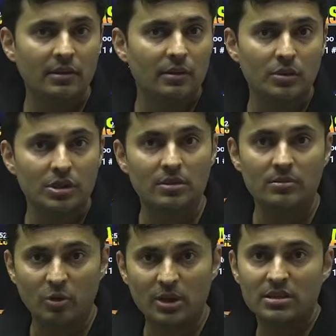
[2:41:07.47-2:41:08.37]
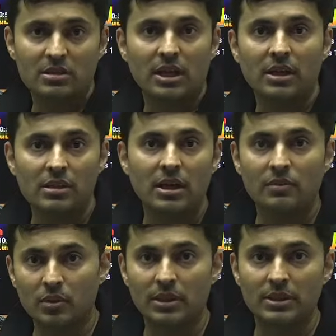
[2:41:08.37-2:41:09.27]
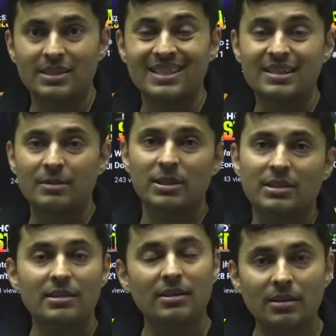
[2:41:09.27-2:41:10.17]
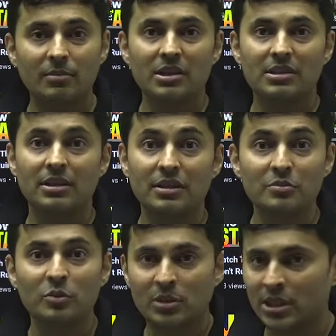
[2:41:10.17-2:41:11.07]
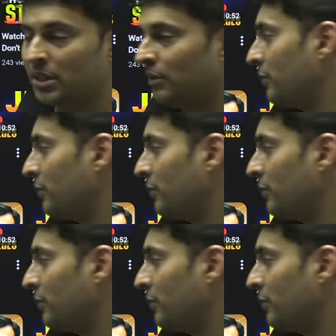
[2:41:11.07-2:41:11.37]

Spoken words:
question. Watch the strategy. I have told this 60%, 70% is more than enough